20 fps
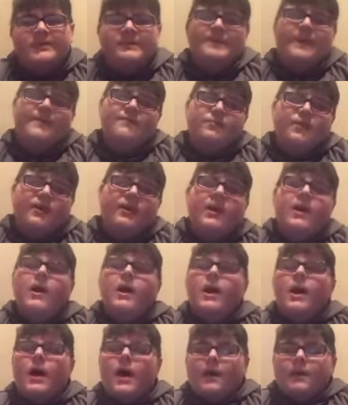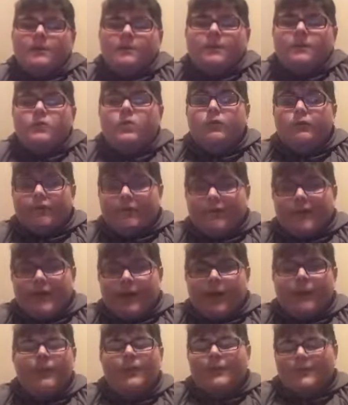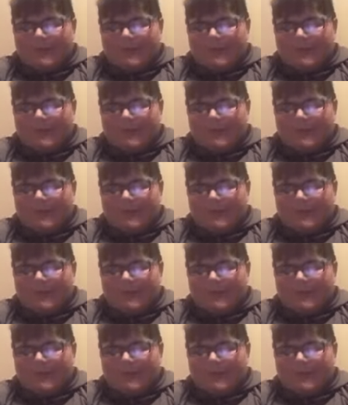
by the way. Another video.